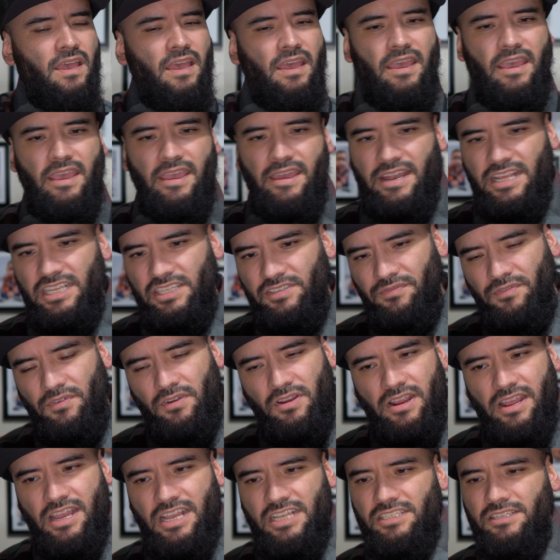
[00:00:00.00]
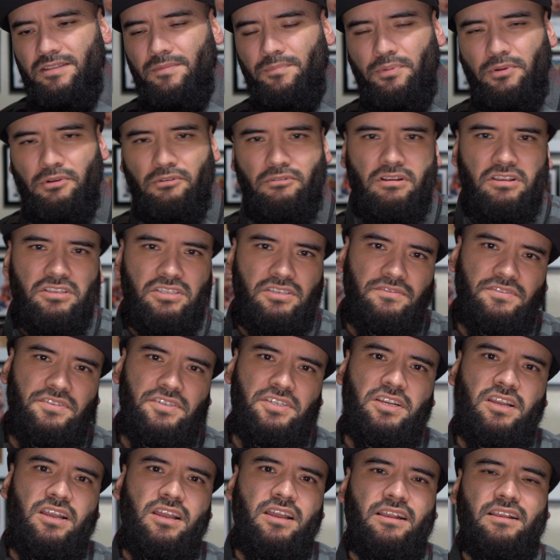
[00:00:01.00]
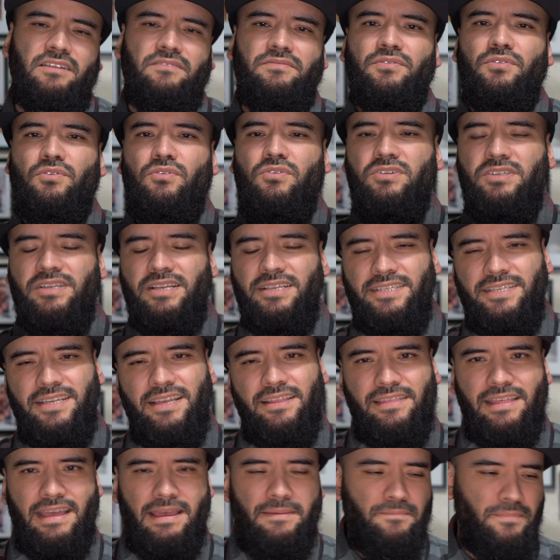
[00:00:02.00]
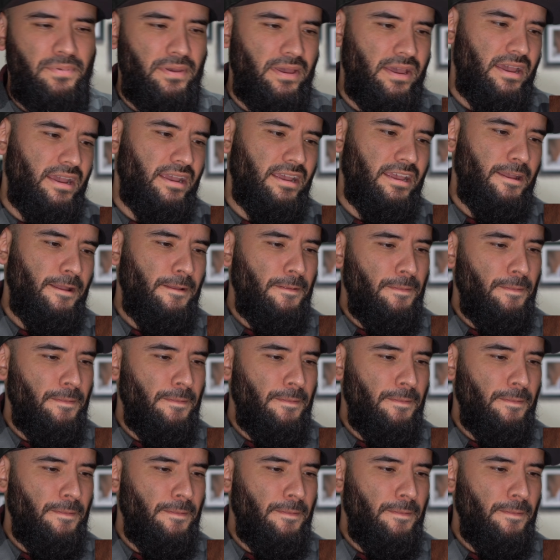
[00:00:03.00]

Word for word: And as far as the progressive shock, of course, I sent that back.